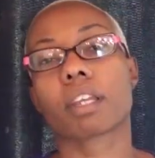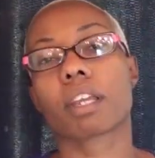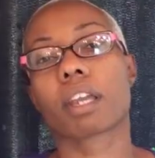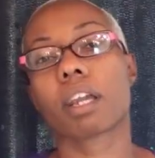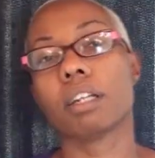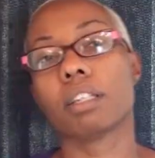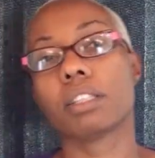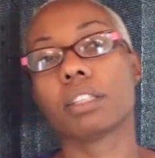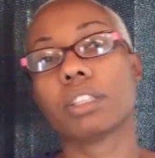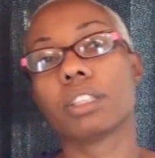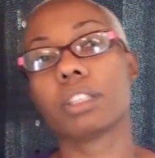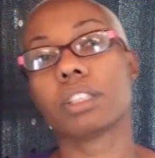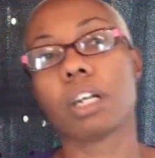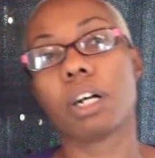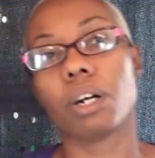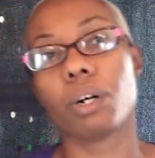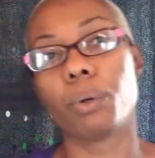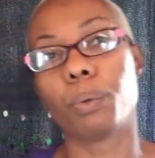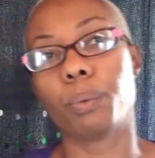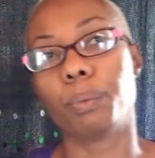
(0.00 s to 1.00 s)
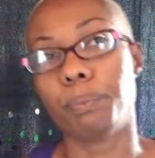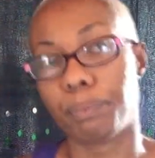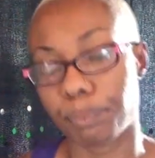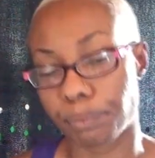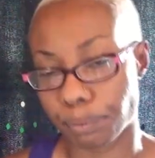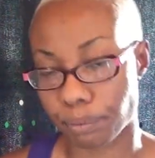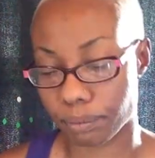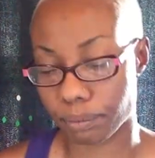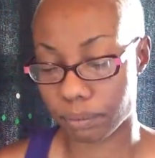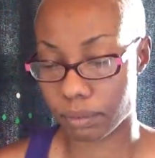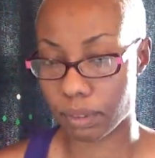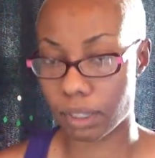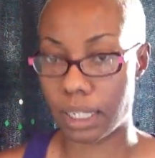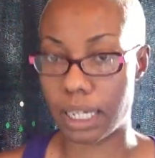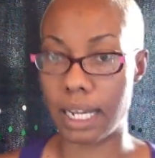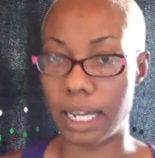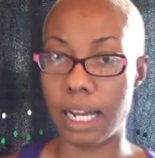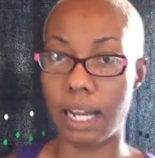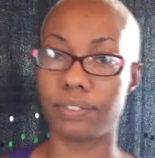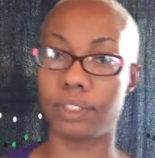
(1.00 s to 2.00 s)
So I have
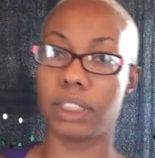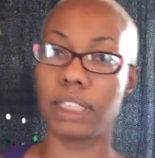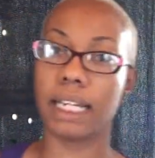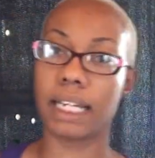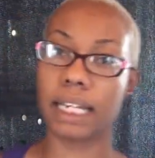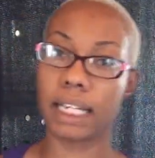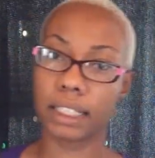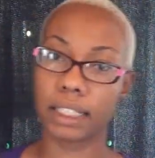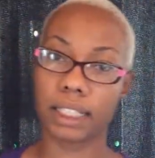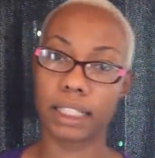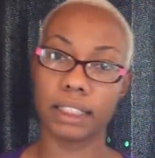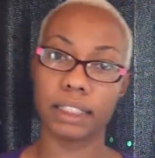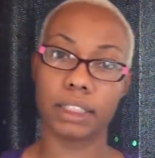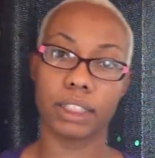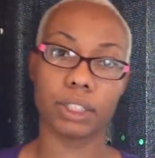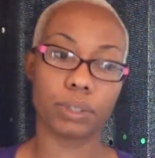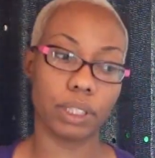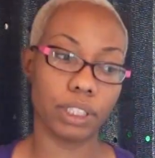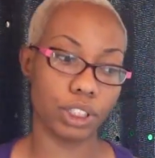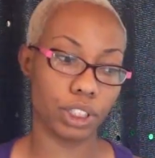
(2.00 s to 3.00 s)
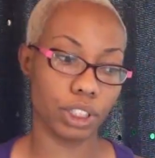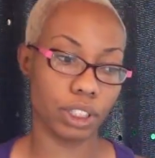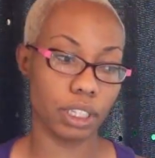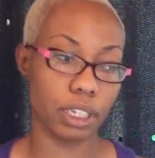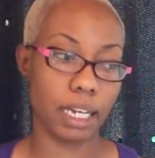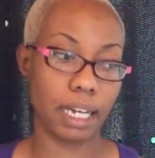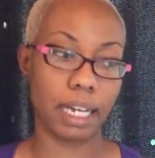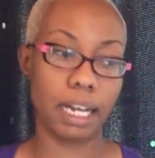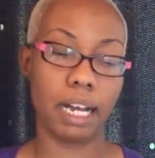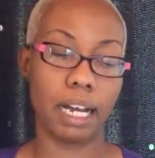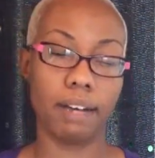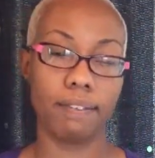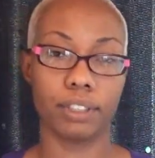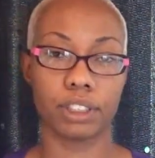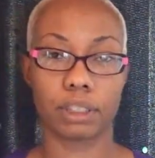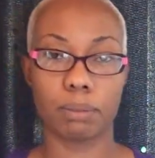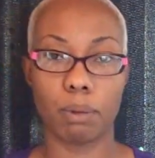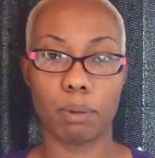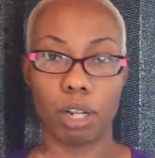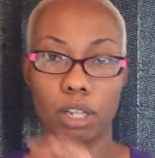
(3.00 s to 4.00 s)
to take into consideration that I have a
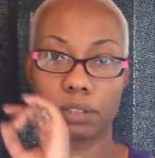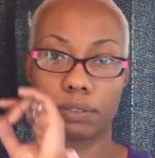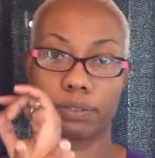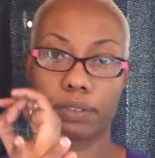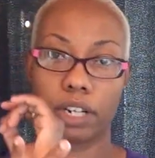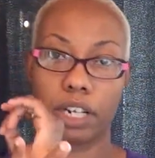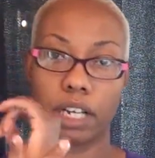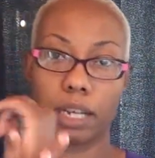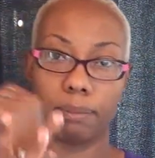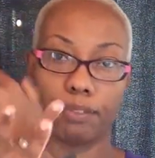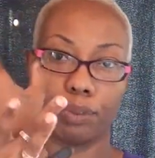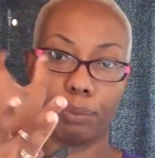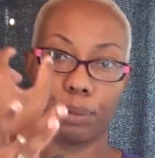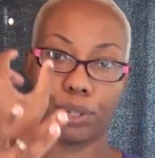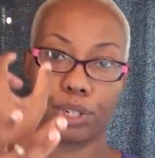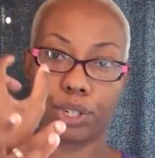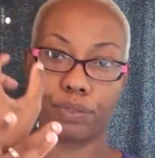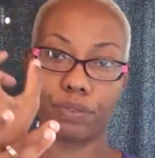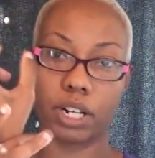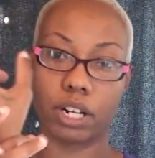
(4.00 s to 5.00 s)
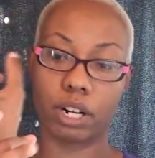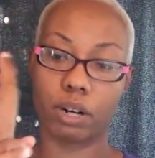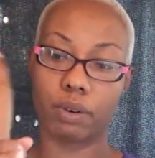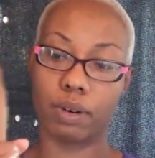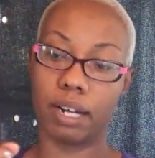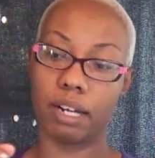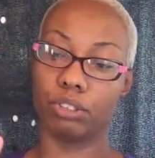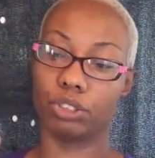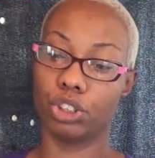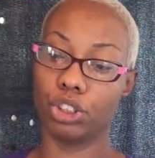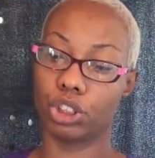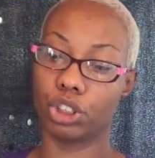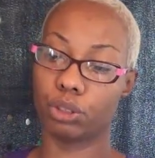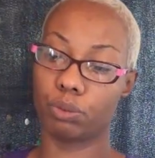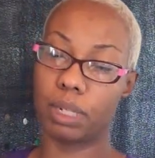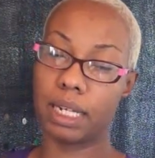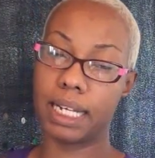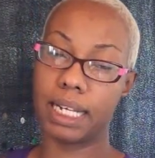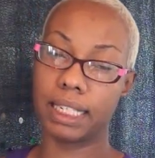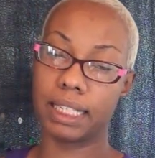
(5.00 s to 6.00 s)
smaller frame. If you put your finger around your
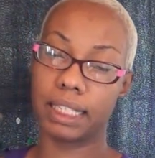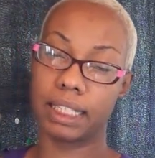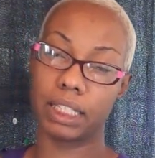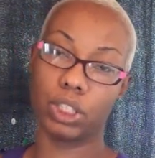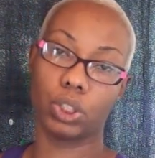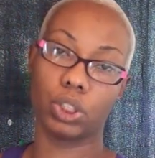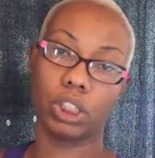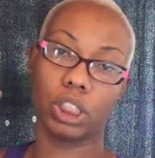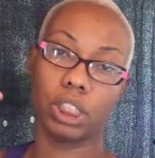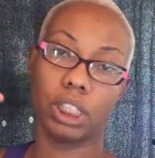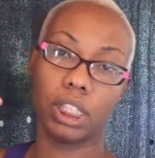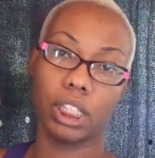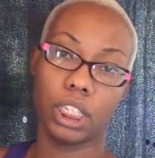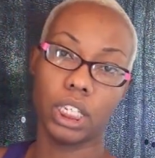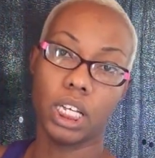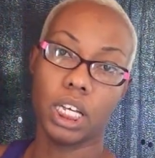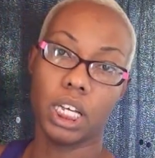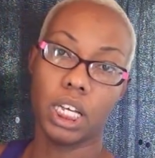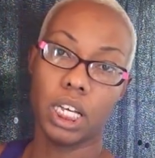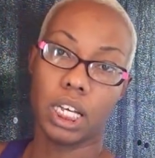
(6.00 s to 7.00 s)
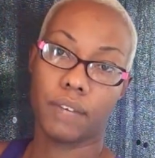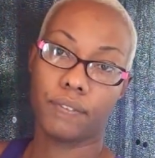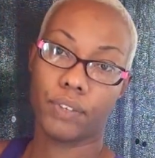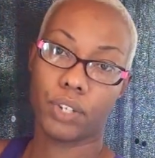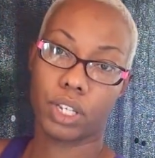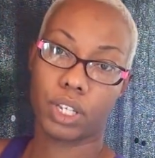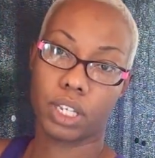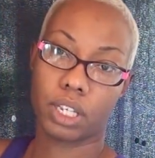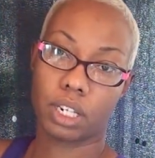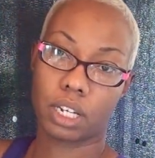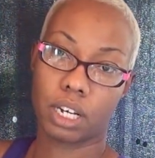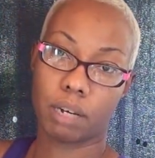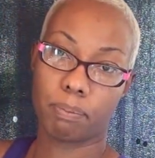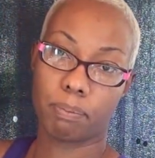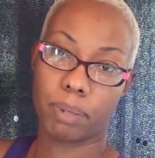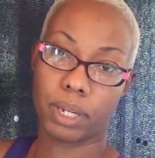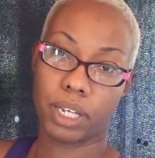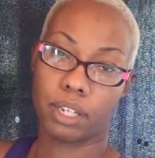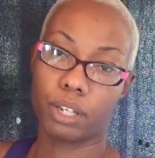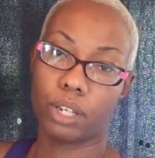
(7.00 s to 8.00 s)
wrist, you'll see that if you can cup it,
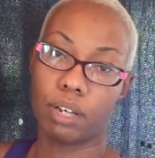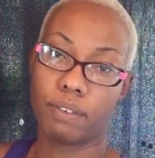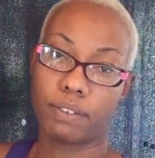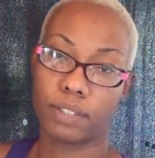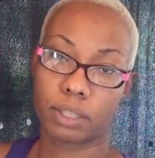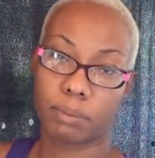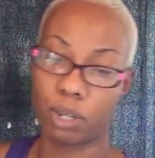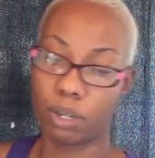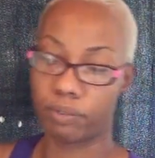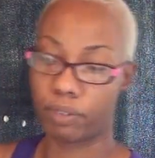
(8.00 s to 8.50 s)
you have a small frame.